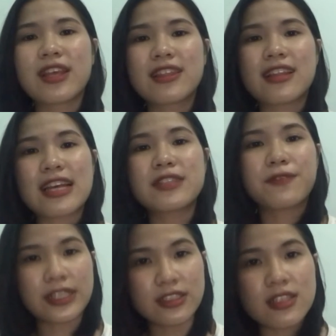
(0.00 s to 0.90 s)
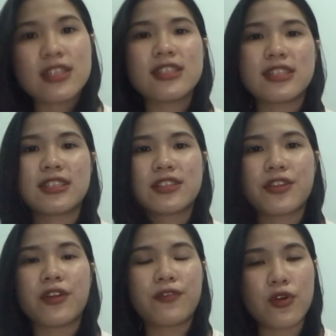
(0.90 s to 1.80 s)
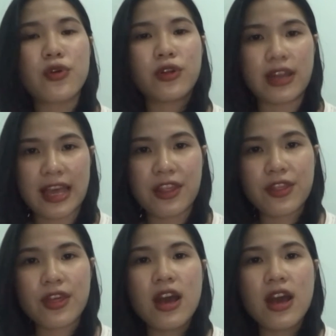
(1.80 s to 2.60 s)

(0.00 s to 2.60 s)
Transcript: The last factor is the focal length.